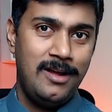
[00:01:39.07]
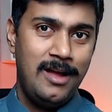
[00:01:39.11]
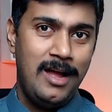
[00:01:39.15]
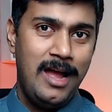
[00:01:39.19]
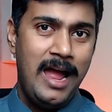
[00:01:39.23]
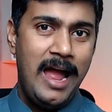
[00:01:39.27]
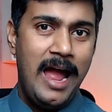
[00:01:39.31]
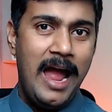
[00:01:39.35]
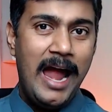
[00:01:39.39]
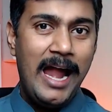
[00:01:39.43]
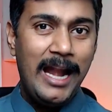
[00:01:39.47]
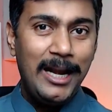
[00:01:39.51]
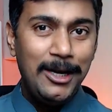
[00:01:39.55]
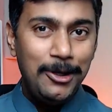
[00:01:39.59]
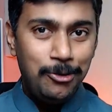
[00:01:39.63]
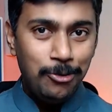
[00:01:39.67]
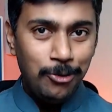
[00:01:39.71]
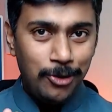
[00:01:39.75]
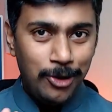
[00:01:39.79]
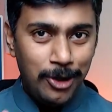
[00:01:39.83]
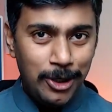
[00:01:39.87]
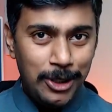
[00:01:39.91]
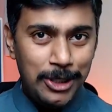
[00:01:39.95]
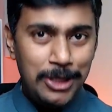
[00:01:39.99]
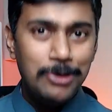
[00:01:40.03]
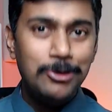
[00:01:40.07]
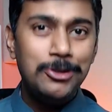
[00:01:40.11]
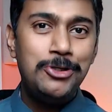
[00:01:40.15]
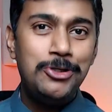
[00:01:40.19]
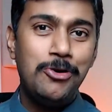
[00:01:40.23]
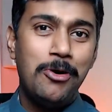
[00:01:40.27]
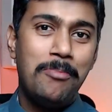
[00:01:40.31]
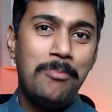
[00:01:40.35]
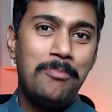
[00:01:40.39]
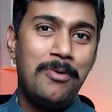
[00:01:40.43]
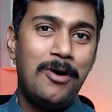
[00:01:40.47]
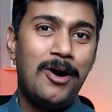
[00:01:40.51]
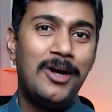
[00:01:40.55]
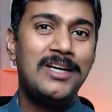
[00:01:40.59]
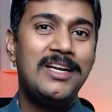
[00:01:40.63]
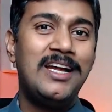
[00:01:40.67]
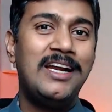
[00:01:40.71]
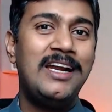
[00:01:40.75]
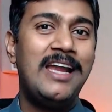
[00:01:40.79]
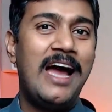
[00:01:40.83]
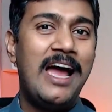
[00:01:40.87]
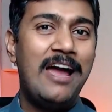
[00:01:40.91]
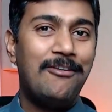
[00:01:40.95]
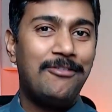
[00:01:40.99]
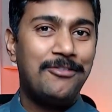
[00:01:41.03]
And to reduce your burden,
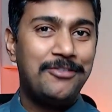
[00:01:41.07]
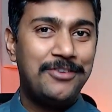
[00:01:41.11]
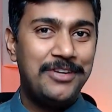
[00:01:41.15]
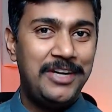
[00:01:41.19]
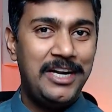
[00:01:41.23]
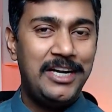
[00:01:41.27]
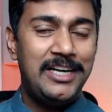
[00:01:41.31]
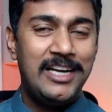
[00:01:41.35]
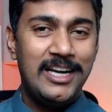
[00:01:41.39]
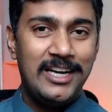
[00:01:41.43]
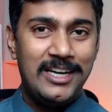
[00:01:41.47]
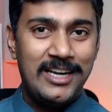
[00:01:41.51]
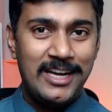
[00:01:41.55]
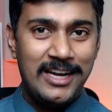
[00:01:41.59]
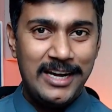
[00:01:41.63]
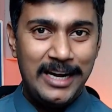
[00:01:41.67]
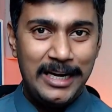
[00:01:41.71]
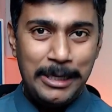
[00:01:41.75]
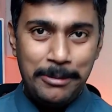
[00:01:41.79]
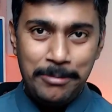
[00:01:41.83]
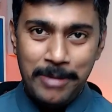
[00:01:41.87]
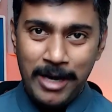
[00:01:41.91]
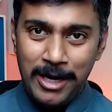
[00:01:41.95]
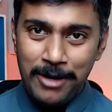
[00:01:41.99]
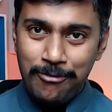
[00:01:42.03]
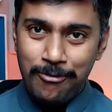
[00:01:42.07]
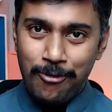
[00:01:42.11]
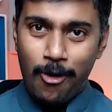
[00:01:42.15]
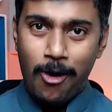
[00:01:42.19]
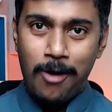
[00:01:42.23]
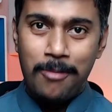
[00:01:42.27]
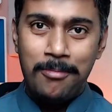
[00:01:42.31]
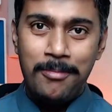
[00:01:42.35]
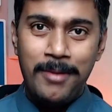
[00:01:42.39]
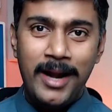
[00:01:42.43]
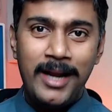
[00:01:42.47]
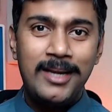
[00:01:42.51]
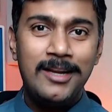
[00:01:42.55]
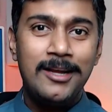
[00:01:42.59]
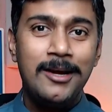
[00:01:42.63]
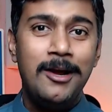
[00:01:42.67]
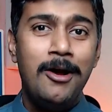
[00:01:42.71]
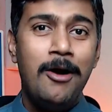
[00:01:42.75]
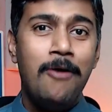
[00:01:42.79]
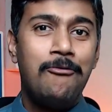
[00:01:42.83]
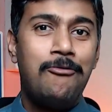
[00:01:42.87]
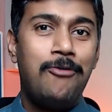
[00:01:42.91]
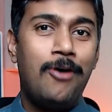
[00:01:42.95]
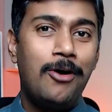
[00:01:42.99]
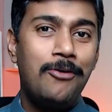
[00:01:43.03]
I have created a ready-made format
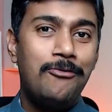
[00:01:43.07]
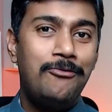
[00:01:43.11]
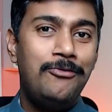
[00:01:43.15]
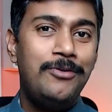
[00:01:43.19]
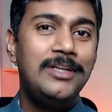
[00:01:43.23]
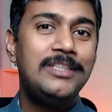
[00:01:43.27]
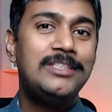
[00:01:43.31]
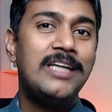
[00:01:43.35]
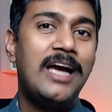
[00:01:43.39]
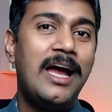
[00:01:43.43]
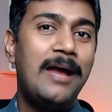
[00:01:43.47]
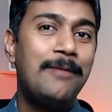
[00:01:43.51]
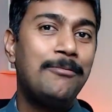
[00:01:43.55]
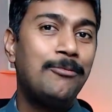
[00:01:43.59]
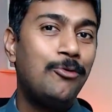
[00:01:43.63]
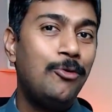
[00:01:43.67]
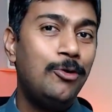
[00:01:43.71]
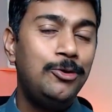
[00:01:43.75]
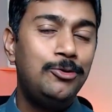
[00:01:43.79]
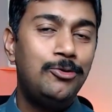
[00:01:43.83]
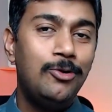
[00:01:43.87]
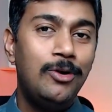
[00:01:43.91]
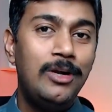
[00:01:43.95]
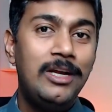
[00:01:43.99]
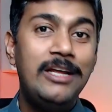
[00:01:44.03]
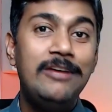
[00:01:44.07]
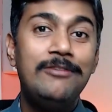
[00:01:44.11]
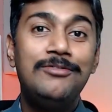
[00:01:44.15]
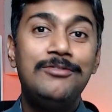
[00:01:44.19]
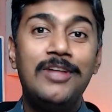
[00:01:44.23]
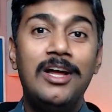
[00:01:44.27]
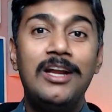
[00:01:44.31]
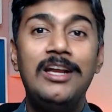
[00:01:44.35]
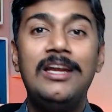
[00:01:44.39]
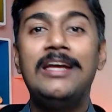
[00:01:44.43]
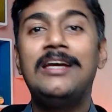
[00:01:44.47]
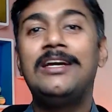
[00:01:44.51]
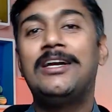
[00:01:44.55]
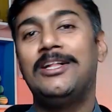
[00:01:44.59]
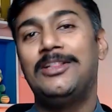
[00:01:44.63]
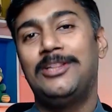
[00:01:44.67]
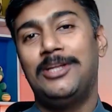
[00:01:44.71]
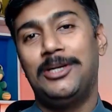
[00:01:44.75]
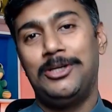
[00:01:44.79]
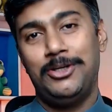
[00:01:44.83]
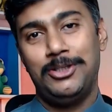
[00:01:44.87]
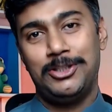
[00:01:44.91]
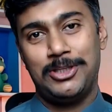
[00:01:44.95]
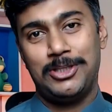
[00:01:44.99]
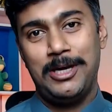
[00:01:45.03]
for which I am going to leave the link in
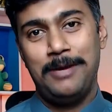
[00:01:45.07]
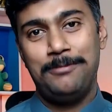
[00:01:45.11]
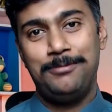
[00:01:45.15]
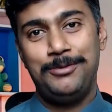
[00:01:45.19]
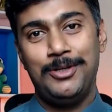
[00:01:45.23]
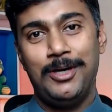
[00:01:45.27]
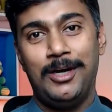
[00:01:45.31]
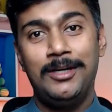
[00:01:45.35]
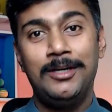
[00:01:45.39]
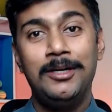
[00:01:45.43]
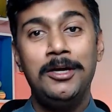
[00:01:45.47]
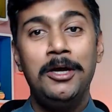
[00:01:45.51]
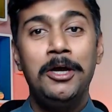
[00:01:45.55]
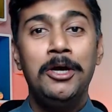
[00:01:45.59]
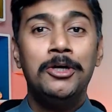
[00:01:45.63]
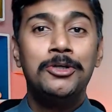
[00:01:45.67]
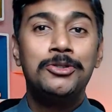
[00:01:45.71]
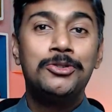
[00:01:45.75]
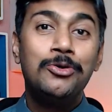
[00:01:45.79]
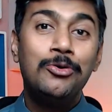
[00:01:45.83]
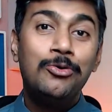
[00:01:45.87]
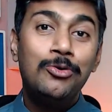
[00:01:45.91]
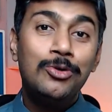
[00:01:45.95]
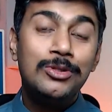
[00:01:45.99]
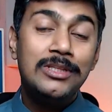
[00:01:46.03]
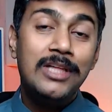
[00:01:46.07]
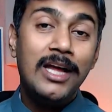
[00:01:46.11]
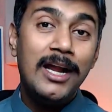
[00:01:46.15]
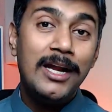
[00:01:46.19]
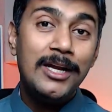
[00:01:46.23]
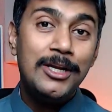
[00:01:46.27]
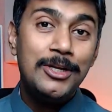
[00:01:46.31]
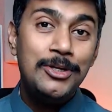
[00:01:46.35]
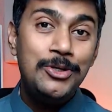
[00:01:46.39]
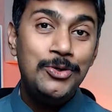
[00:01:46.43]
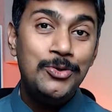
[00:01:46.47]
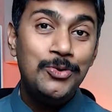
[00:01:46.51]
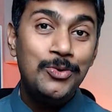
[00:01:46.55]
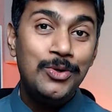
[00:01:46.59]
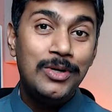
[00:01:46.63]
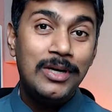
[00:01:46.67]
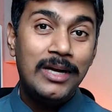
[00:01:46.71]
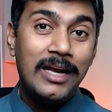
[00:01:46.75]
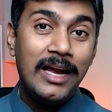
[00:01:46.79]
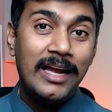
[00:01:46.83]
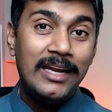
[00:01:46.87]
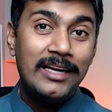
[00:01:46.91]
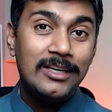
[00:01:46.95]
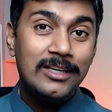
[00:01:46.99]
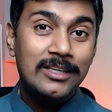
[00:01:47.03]
the description so that you
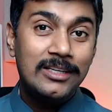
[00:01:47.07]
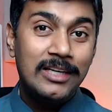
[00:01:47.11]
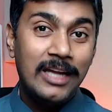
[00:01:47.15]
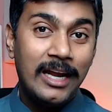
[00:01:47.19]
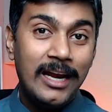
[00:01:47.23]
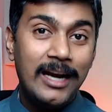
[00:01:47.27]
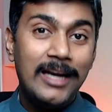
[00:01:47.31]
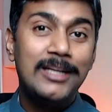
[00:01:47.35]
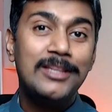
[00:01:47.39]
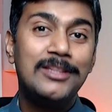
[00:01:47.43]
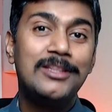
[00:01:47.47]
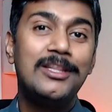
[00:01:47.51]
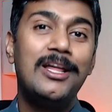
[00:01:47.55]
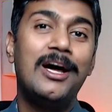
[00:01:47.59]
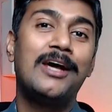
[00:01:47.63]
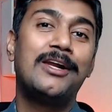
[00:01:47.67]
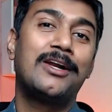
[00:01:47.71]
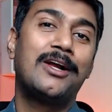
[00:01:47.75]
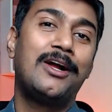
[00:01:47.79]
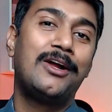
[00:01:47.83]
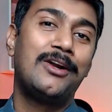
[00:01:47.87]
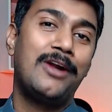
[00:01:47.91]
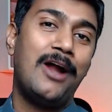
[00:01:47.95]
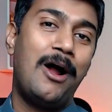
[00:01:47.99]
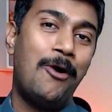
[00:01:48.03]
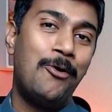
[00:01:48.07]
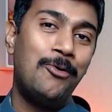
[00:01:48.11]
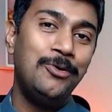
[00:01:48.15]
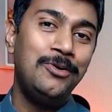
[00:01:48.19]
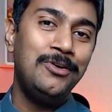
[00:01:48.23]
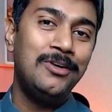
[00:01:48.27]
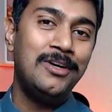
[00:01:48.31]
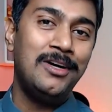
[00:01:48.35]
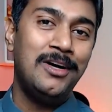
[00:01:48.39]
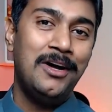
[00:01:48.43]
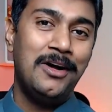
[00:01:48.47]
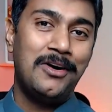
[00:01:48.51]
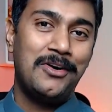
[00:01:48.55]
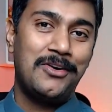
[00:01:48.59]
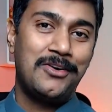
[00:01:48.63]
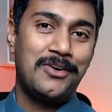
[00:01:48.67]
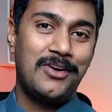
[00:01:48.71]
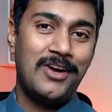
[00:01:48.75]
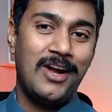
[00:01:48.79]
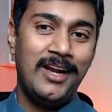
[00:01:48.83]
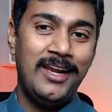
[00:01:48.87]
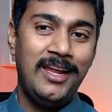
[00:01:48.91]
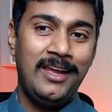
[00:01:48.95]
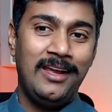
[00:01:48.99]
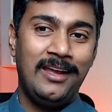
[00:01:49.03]
can hit the ground
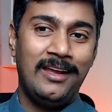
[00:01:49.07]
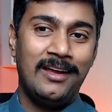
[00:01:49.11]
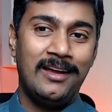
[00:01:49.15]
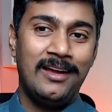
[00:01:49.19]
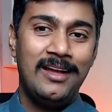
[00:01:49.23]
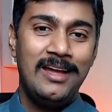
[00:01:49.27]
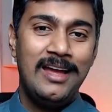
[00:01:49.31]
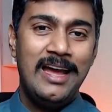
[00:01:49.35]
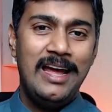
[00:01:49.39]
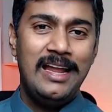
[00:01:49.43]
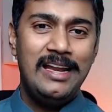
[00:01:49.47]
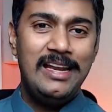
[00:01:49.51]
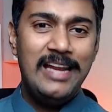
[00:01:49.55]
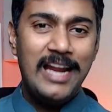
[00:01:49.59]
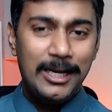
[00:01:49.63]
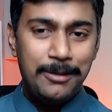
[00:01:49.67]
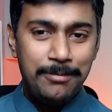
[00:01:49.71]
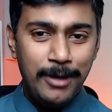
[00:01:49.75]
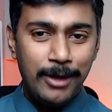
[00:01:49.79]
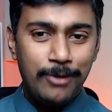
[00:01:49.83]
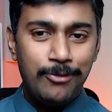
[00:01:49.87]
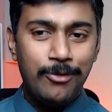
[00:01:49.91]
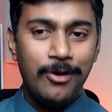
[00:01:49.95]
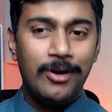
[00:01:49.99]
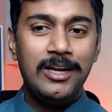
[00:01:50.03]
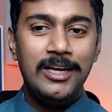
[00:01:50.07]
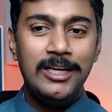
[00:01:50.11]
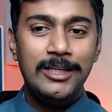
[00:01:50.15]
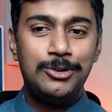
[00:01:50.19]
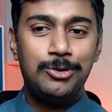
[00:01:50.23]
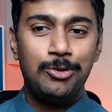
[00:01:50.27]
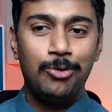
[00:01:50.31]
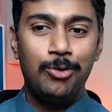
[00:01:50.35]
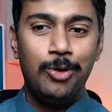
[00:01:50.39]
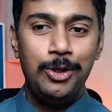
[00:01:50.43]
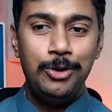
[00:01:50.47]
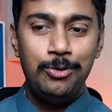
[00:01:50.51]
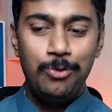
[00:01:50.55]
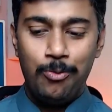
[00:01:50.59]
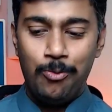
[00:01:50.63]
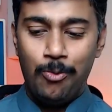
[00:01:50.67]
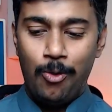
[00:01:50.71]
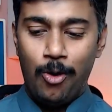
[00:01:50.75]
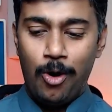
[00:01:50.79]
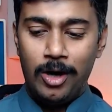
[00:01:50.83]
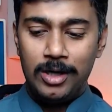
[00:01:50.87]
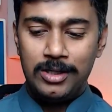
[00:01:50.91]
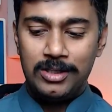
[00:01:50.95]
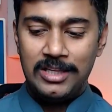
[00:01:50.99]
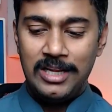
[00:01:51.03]
running. Let me quickly show you
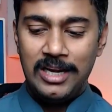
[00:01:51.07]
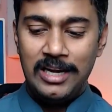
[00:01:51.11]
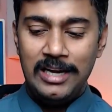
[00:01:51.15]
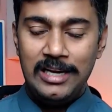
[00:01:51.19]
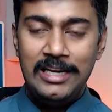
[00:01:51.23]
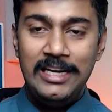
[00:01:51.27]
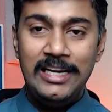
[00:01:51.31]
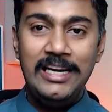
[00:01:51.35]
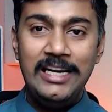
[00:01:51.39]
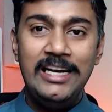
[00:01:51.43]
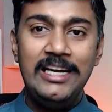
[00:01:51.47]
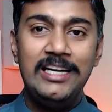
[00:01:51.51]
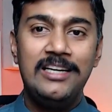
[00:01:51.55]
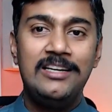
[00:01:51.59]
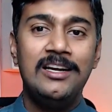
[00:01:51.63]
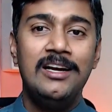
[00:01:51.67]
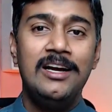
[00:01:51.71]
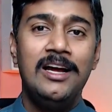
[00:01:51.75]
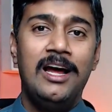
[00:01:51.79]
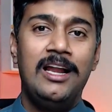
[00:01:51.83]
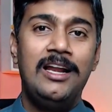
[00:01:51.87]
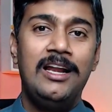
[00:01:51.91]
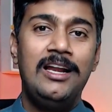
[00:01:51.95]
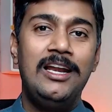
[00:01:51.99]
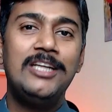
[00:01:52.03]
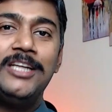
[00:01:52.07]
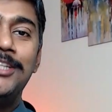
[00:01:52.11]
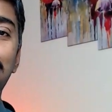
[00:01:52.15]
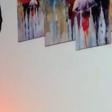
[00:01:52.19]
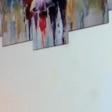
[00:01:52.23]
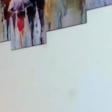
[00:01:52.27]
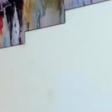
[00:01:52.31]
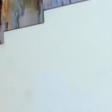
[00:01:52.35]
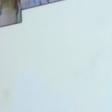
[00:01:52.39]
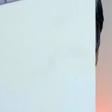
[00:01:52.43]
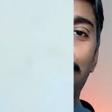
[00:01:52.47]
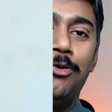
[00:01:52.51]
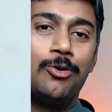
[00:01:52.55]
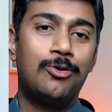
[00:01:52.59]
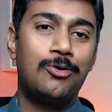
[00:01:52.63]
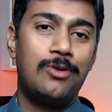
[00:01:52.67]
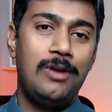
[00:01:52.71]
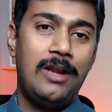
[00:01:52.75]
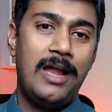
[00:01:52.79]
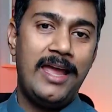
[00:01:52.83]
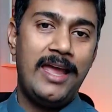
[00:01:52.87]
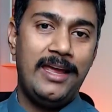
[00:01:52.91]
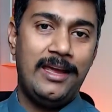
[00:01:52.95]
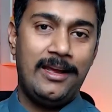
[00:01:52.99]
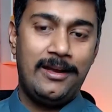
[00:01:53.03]
what the lead list should look
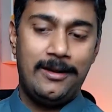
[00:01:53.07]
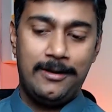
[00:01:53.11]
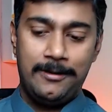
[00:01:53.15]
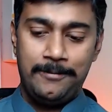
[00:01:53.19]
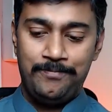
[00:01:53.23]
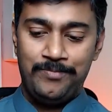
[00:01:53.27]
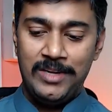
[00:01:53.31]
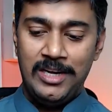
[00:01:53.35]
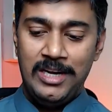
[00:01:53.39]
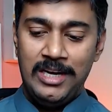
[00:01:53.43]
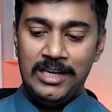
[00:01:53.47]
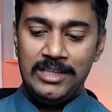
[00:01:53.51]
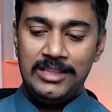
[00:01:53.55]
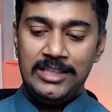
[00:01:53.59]
like. The